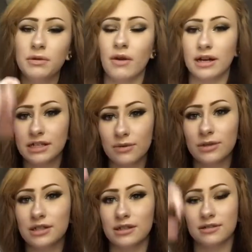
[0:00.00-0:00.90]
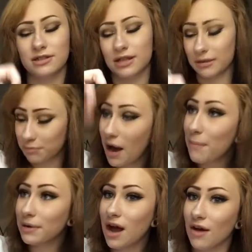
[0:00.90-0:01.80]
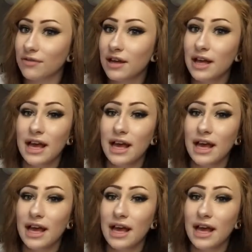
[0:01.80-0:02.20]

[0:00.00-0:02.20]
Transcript: But no, I just, like, went to, like, just, like, pop it off.